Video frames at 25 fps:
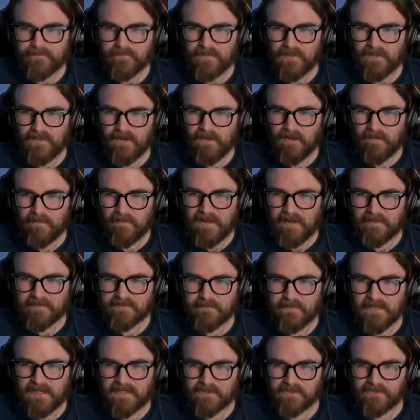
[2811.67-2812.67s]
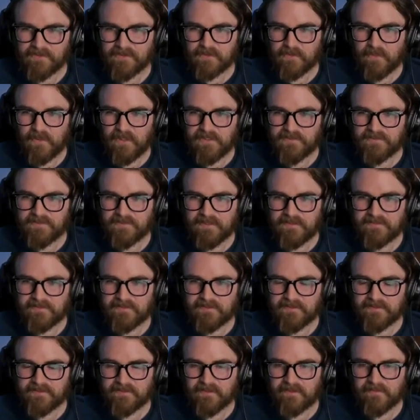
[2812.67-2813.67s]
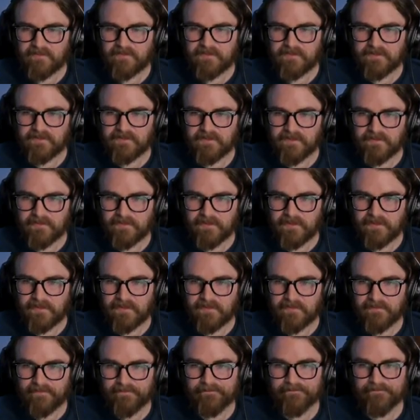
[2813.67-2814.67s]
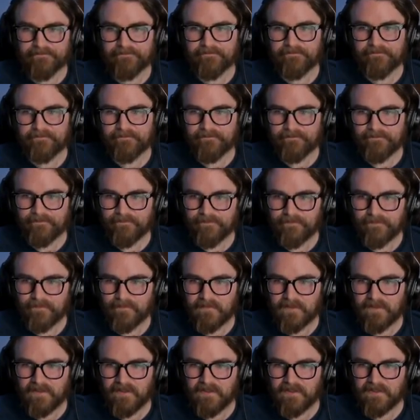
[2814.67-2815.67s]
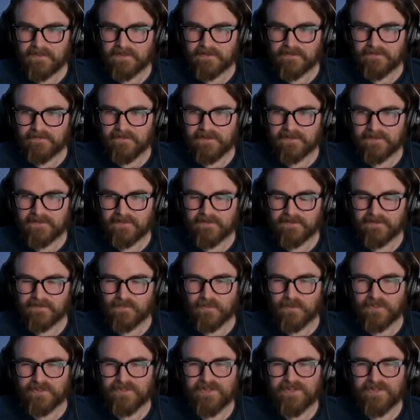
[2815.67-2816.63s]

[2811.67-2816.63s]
all maps match the squad size since start of season three. Mm. It's just fucked and doesn't work